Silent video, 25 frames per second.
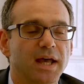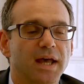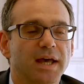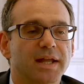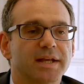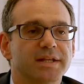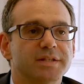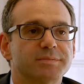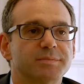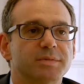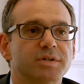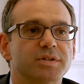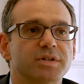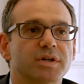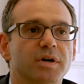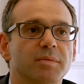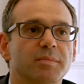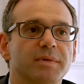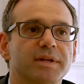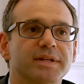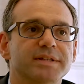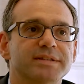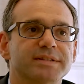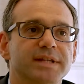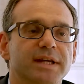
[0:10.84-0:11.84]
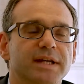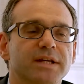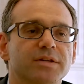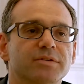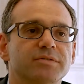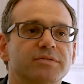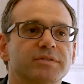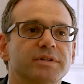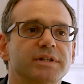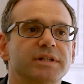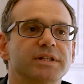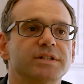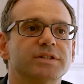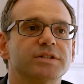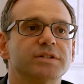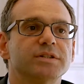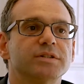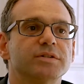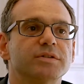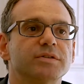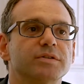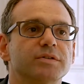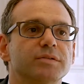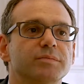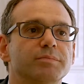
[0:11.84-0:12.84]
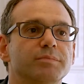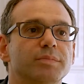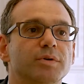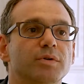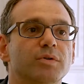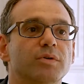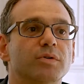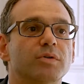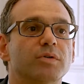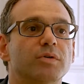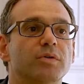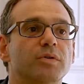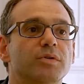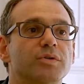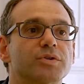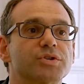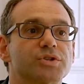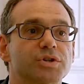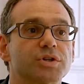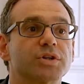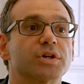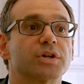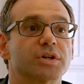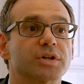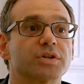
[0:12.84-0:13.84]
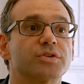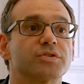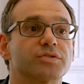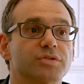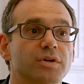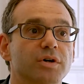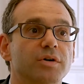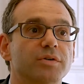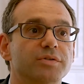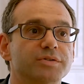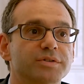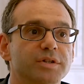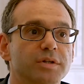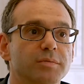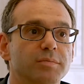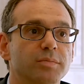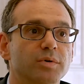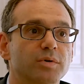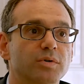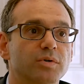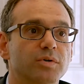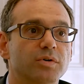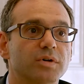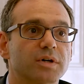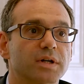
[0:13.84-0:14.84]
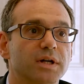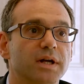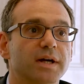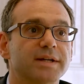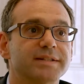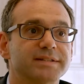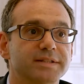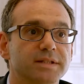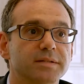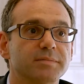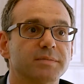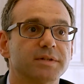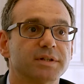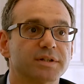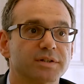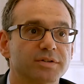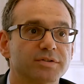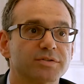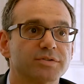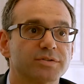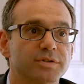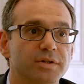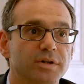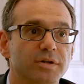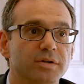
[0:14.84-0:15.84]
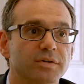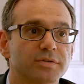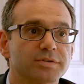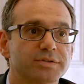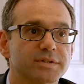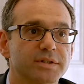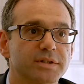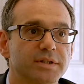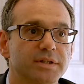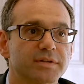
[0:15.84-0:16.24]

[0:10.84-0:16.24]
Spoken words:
And it's predominantly secondary to poor sugar control, so poor glycemic control. So